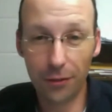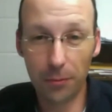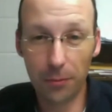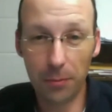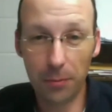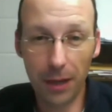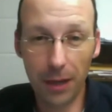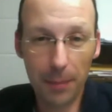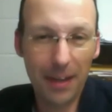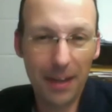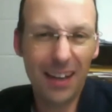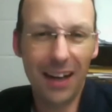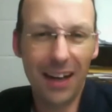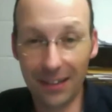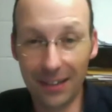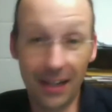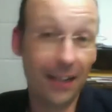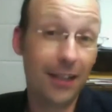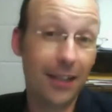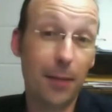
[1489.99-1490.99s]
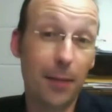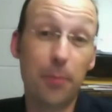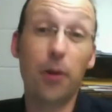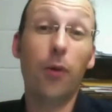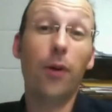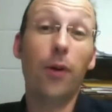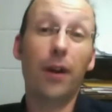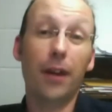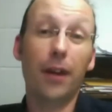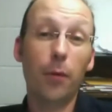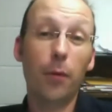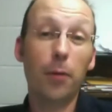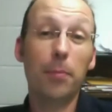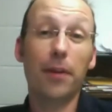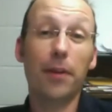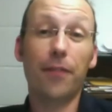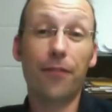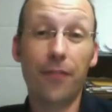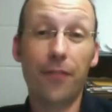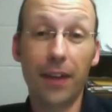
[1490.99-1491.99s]
But I mean, I'd keep going. I wouldn't be
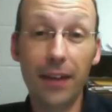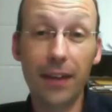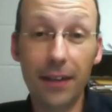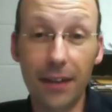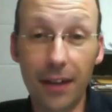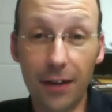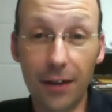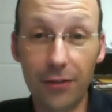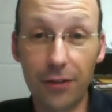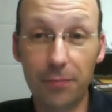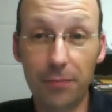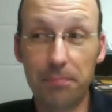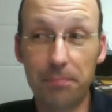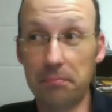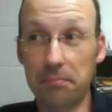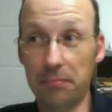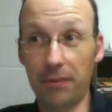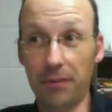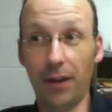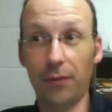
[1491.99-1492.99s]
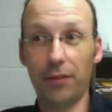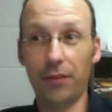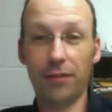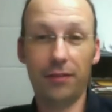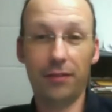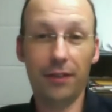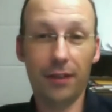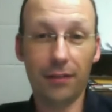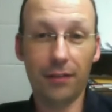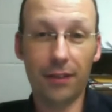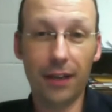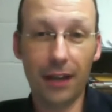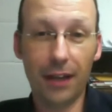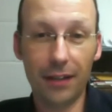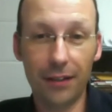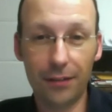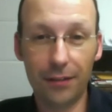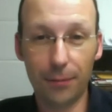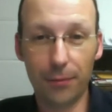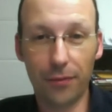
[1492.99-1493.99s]
offended. I would just you know, think I
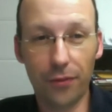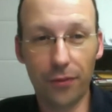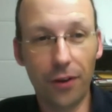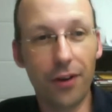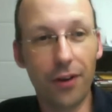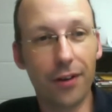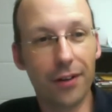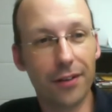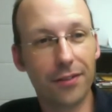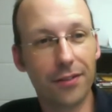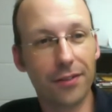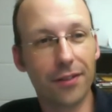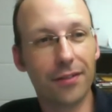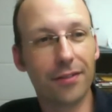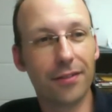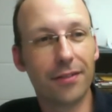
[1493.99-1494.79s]
did something wrong. So.